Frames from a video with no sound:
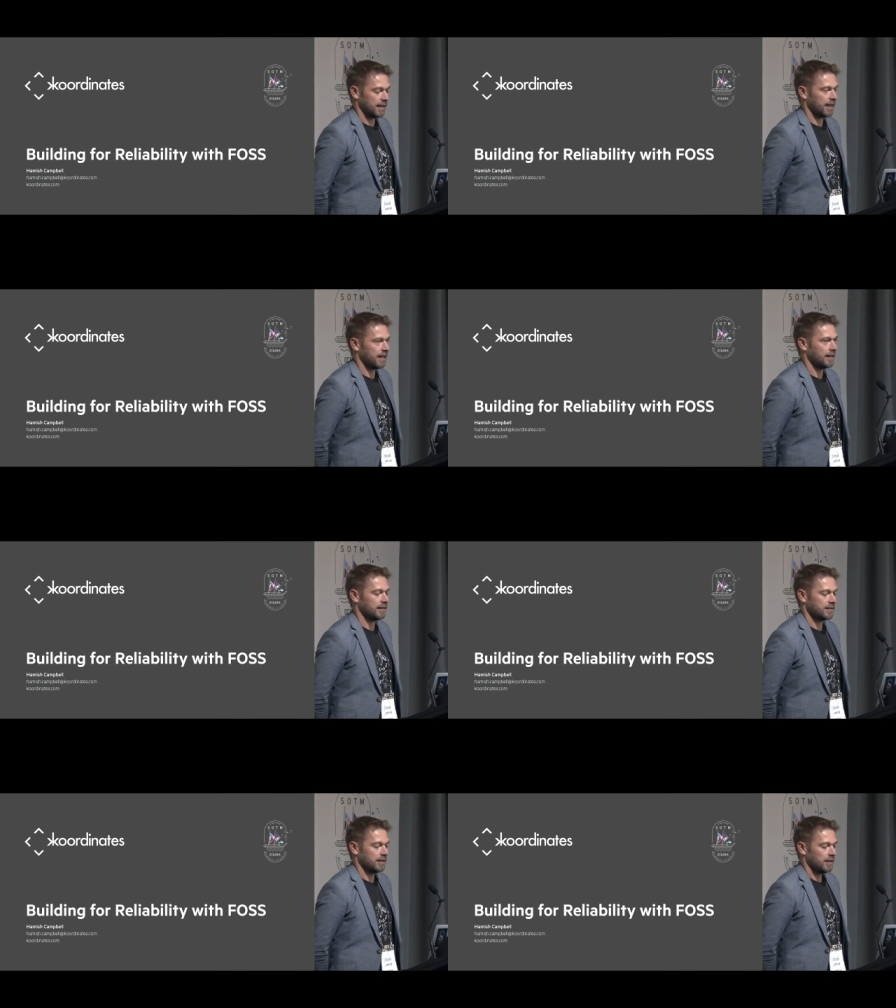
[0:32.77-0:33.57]

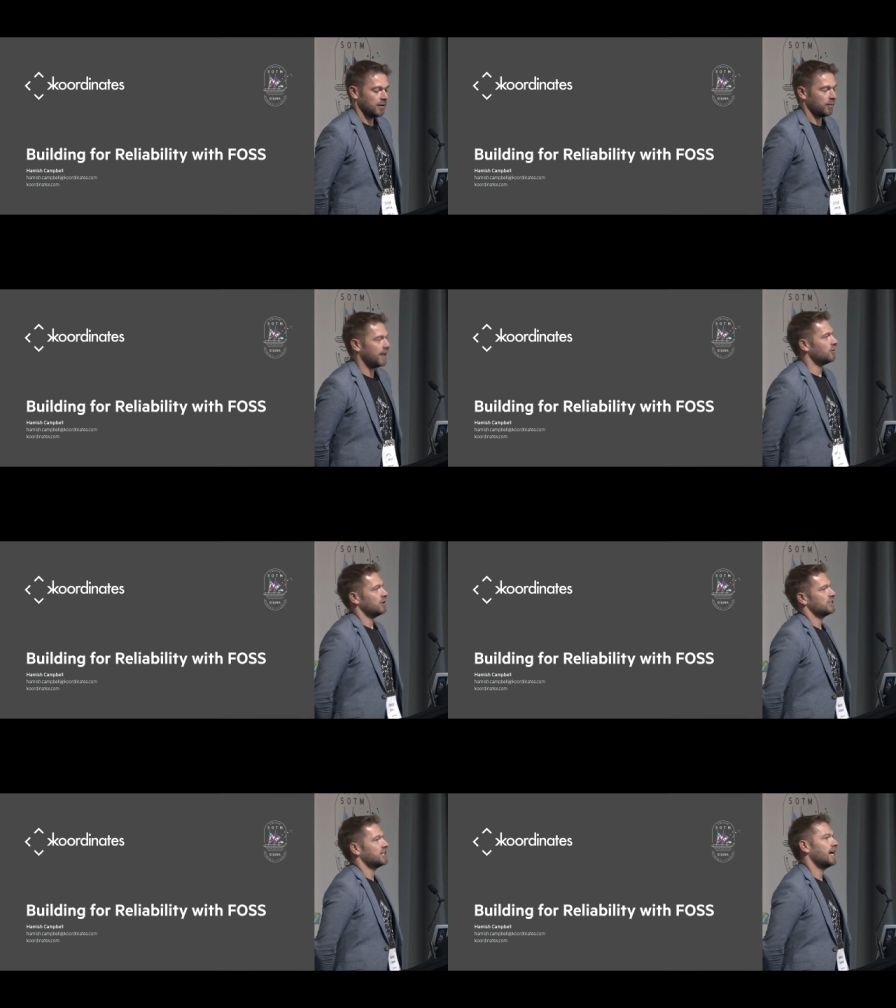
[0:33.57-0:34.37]
and we had all
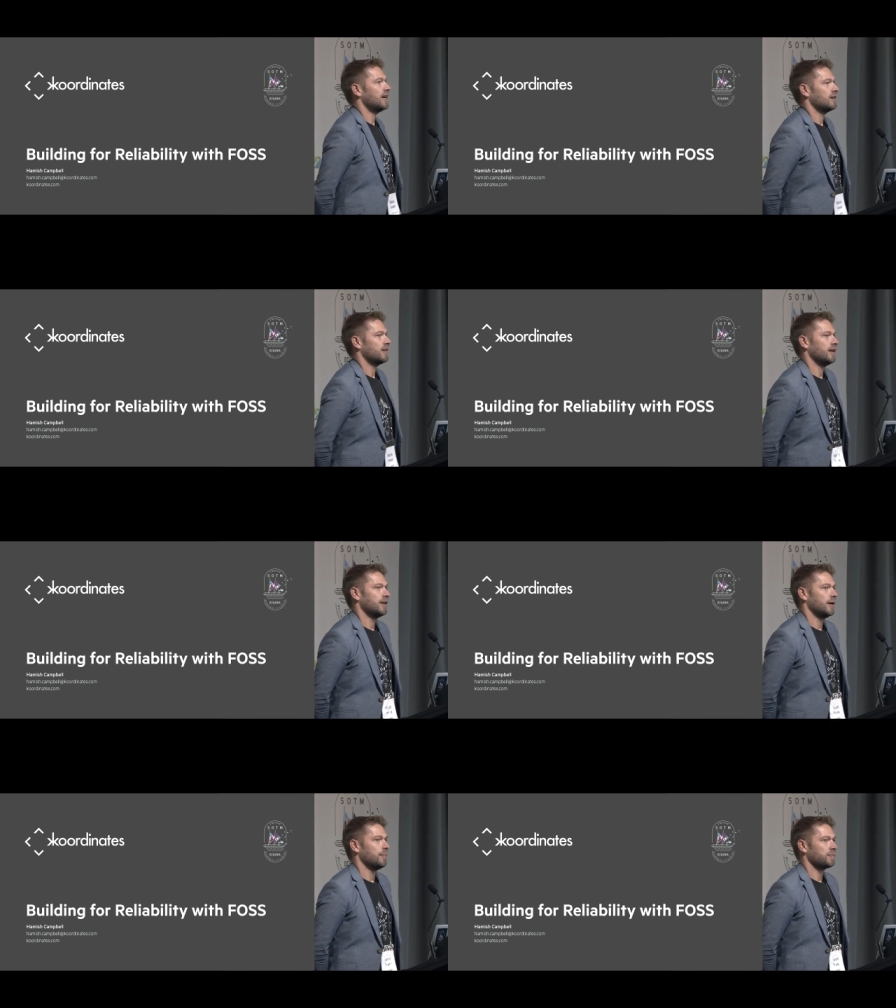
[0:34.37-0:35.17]
this data
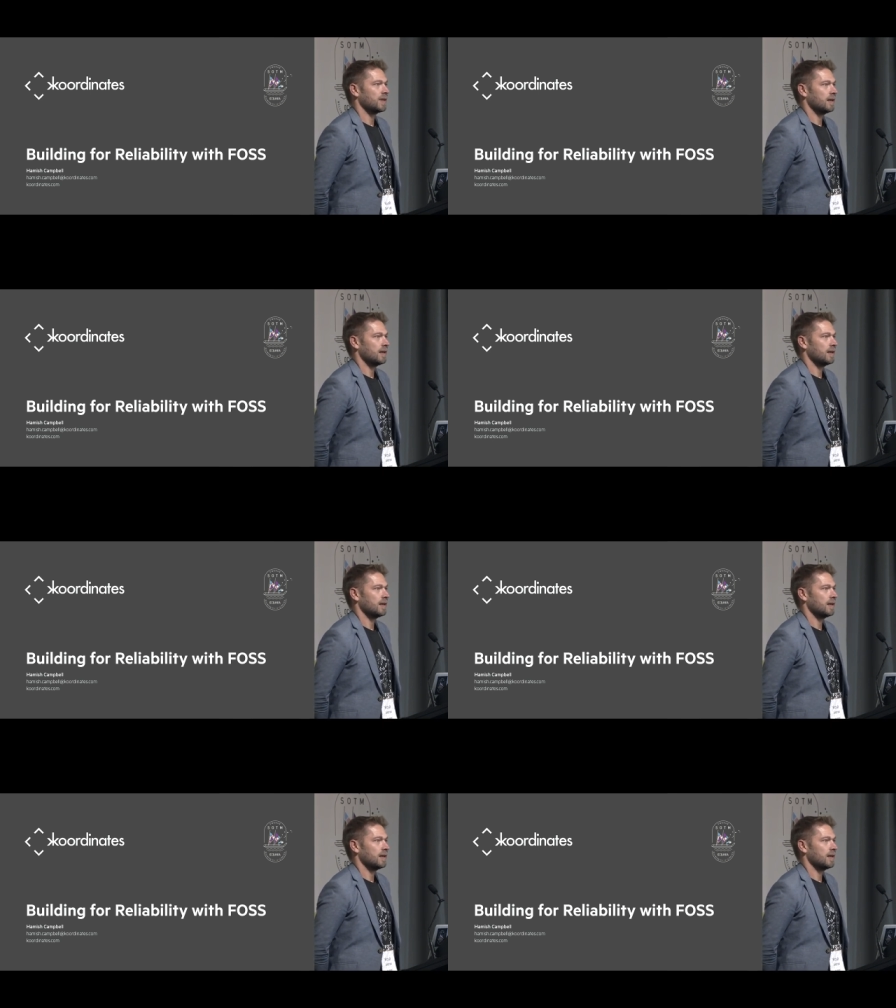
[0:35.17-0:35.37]
around um,